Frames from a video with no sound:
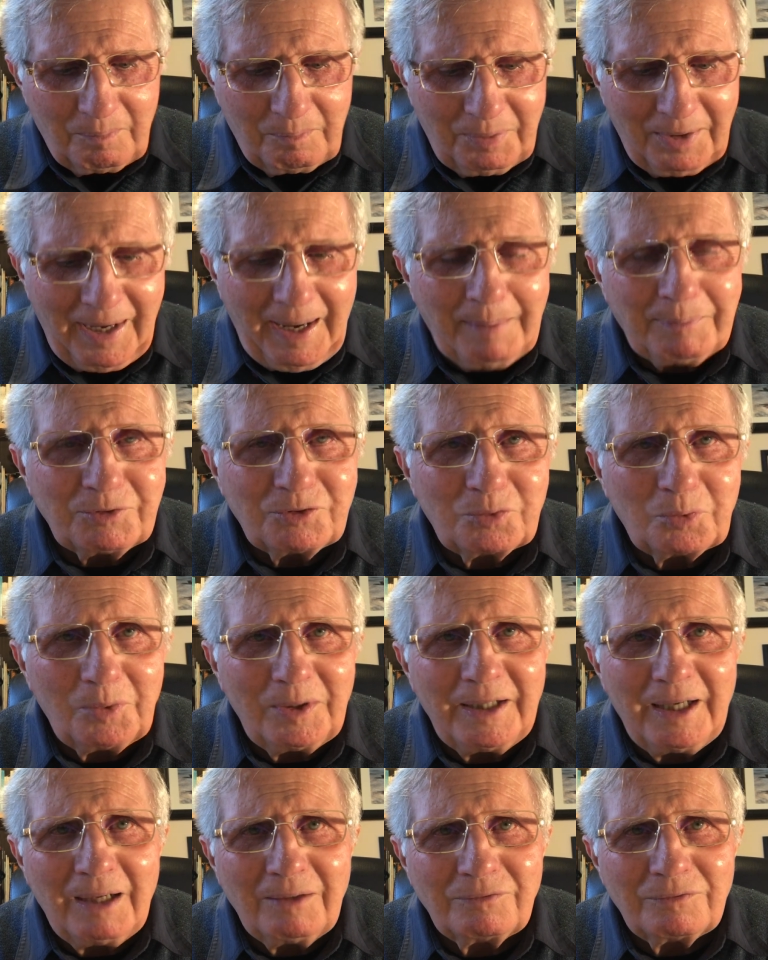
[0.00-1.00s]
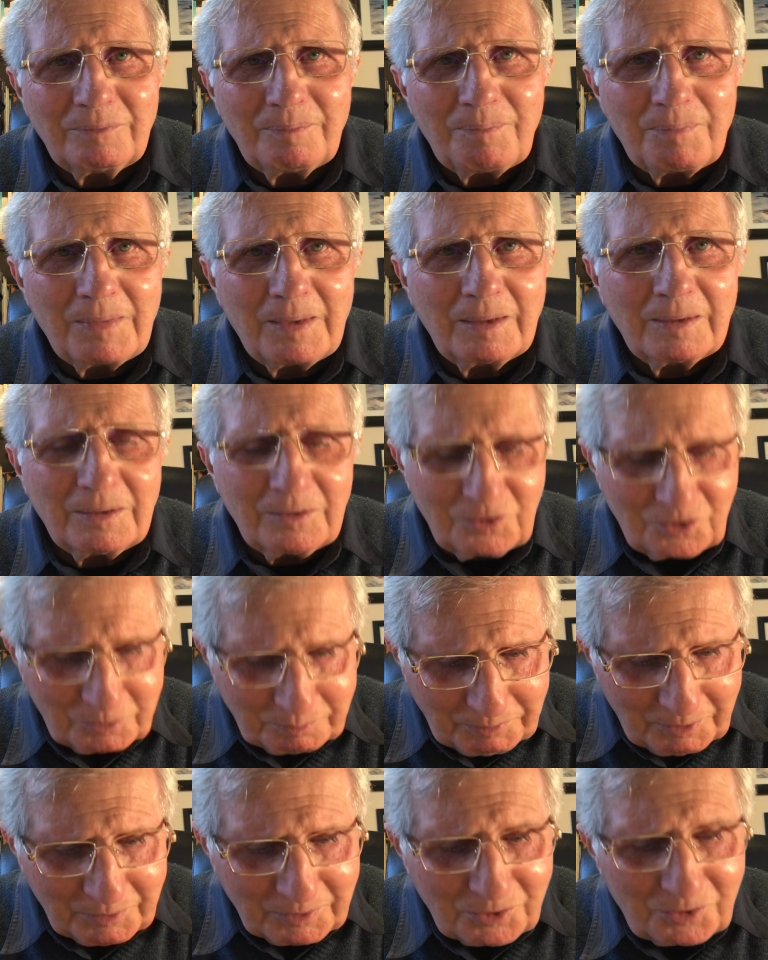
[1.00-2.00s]
Perhaps we have
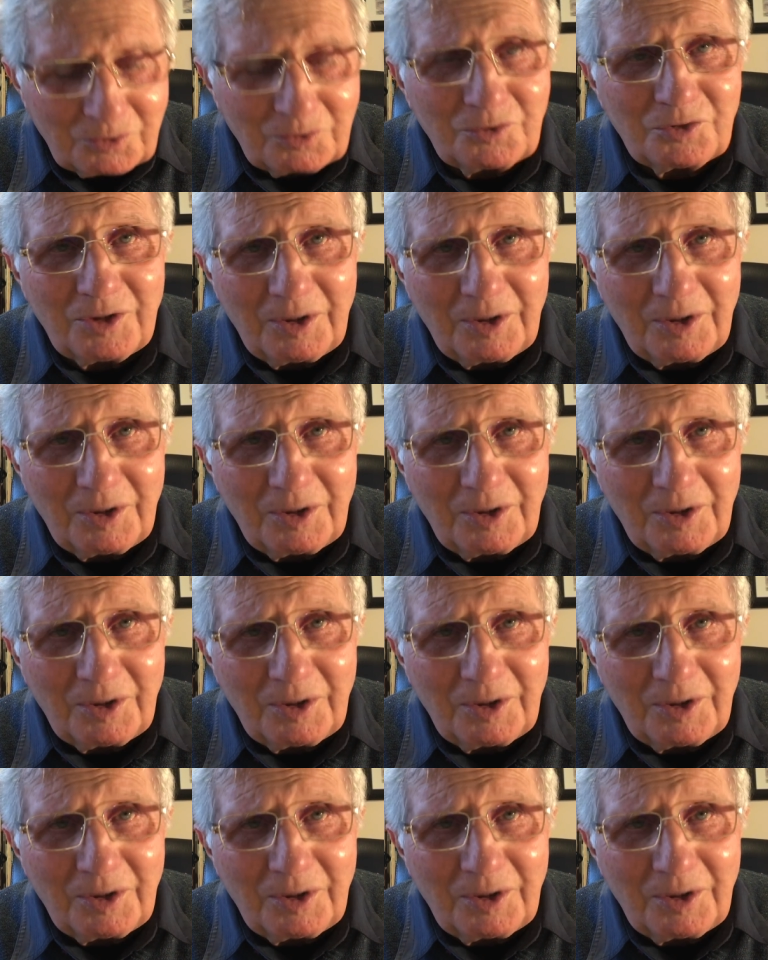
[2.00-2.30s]
spiritual